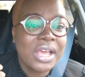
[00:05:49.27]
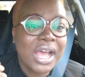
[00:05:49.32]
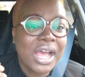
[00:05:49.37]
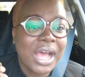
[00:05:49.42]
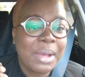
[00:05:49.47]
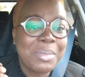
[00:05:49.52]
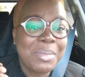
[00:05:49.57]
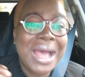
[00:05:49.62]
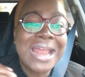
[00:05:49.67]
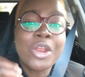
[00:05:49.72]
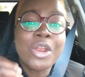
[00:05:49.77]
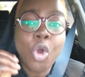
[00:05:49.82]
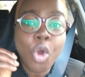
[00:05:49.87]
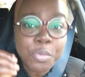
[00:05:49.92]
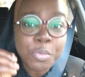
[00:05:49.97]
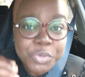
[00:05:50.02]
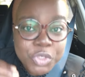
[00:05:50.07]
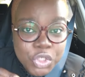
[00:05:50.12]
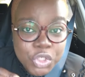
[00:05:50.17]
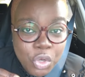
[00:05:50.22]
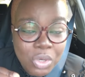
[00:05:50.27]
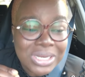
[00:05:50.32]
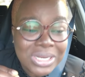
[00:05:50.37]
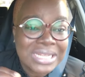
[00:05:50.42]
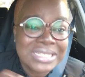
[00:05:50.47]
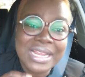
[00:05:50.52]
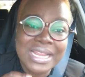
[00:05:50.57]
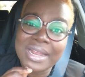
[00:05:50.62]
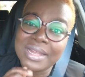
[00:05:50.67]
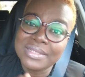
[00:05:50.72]
an option
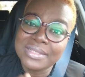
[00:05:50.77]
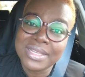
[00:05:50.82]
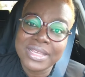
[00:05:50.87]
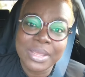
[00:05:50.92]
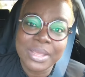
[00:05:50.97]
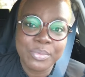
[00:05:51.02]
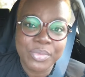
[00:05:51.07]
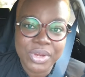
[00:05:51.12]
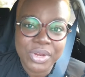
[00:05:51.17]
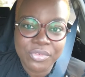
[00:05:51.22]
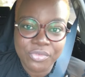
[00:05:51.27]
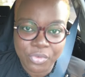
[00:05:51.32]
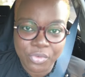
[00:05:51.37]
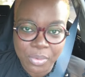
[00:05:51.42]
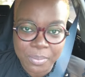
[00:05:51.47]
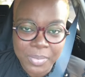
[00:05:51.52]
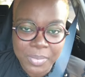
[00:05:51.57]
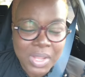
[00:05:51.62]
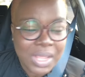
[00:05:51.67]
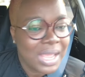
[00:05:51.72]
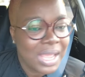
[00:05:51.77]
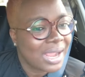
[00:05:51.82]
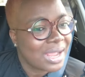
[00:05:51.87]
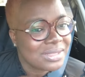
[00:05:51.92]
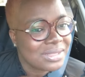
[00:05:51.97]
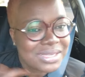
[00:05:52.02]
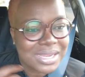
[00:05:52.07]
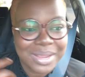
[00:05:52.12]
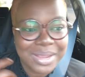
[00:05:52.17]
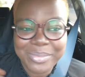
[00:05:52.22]
that I can take a break from. I
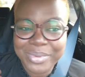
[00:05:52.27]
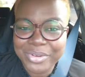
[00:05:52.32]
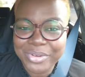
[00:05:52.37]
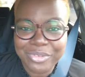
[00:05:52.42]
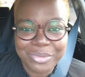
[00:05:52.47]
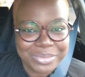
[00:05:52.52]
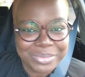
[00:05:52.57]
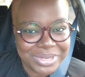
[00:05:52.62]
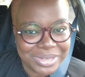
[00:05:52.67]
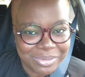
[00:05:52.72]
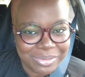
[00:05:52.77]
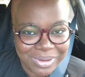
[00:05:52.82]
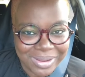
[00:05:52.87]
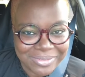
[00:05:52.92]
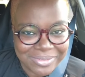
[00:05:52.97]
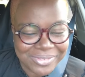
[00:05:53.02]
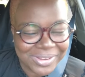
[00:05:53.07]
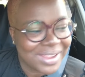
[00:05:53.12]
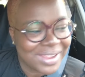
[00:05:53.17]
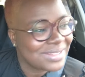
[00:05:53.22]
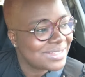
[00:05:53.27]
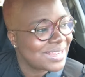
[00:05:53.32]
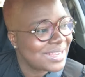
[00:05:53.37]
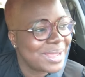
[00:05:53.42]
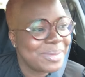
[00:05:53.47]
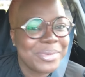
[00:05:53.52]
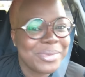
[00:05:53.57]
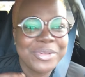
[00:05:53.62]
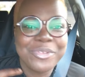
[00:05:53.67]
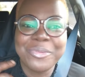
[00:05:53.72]
can't take a break from being a wife. I can't take
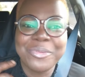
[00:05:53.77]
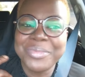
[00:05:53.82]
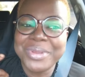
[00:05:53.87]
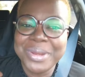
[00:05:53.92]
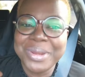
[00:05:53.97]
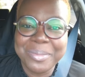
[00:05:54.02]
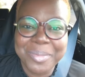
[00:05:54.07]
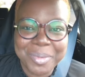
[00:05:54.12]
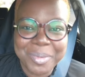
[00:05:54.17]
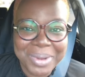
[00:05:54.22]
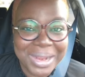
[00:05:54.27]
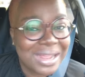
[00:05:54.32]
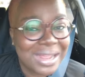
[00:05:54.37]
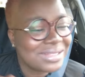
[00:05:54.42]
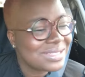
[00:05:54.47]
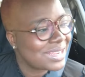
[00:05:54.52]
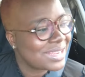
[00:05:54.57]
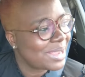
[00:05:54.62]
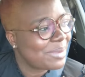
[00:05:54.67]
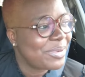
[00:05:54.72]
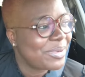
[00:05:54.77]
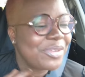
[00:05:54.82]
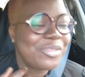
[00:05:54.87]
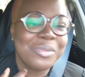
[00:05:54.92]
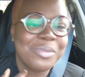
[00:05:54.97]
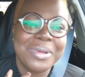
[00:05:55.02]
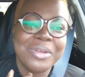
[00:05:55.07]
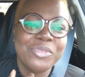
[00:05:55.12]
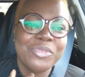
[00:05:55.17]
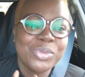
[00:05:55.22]
a break from being a mom. I can't take a break
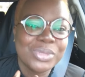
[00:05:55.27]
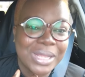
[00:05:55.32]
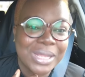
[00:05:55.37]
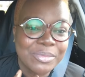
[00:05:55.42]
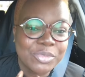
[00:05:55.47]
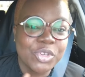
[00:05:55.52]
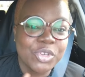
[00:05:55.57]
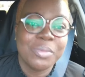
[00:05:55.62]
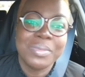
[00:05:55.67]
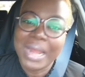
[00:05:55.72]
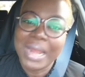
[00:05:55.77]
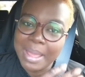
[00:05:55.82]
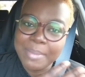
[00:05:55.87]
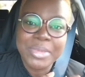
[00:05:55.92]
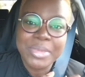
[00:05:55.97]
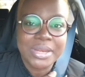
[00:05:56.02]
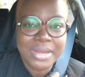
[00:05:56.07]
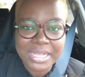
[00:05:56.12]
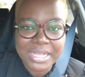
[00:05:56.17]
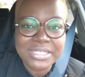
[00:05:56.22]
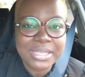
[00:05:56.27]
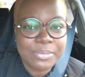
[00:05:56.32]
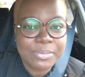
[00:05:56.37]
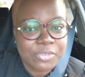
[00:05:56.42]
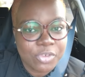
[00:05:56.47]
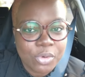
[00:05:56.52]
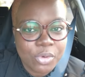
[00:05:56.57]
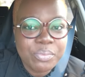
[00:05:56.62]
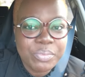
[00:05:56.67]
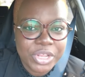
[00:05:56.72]
from my full-time job. Like, I mean, except
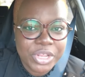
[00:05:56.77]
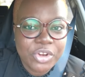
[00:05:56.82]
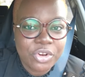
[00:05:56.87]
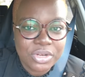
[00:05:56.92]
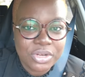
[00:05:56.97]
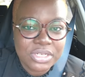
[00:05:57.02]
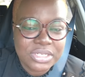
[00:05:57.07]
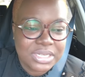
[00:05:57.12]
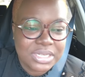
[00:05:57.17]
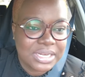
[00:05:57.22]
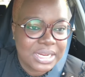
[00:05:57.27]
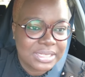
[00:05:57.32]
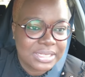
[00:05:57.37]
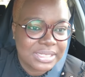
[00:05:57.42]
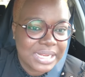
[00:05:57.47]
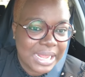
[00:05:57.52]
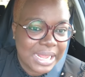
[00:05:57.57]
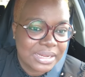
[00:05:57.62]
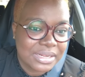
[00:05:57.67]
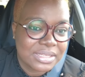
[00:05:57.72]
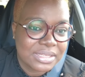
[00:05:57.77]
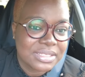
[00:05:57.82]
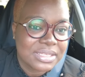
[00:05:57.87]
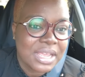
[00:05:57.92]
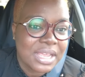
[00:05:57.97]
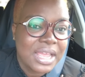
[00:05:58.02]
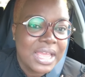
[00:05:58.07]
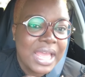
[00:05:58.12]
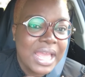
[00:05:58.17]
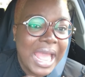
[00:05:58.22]
for paid holiday, that is.
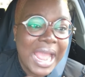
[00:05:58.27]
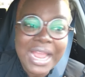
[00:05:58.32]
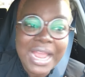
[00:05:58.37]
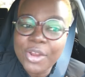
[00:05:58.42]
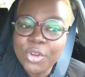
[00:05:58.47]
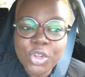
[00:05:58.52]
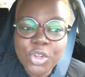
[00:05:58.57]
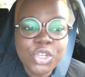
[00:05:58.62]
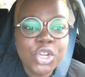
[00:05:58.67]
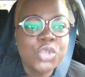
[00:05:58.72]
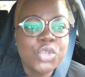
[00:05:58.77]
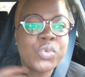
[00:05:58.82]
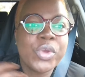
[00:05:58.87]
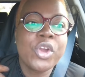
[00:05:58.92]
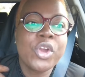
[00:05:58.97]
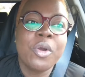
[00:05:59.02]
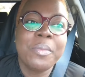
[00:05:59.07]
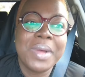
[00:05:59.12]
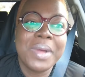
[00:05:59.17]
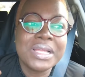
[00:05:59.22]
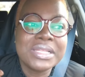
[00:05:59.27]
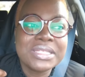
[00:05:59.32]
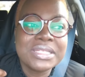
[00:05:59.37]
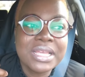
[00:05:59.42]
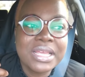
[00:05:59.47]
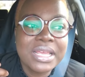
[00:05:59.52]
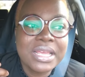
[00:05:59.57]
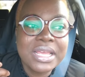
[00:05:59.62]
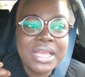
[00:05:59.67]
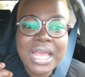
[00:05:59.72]
I cannot just wake up and
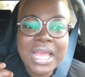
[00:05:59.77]
say,